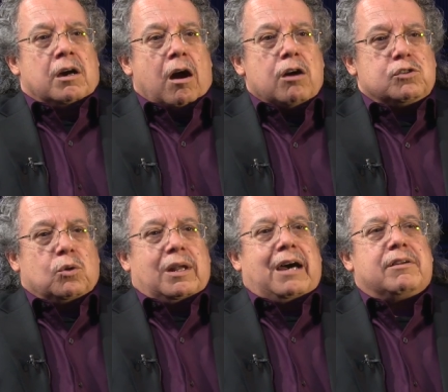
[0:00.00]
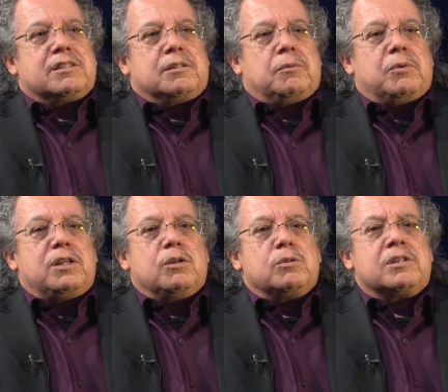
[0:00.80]
also allowed us to
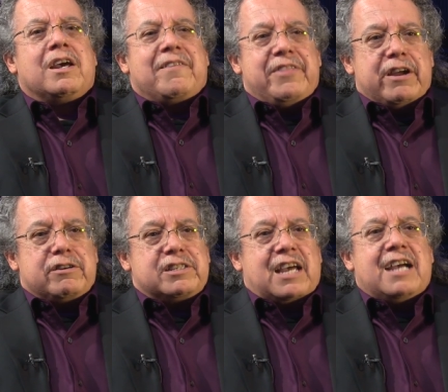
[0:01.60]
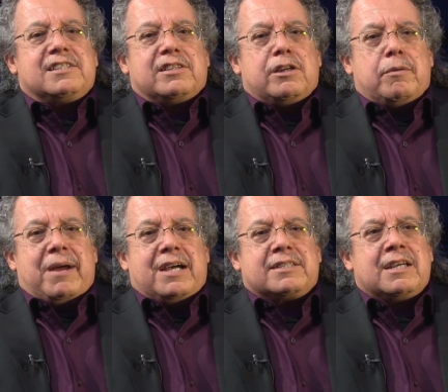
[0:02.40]
reduce their size and their
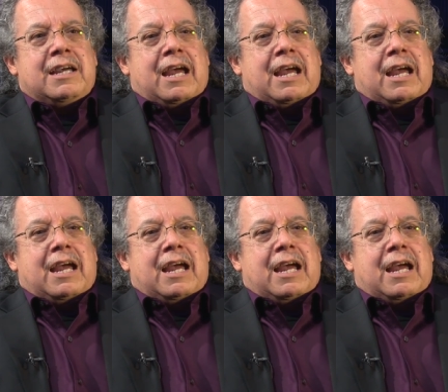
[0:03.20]
mass.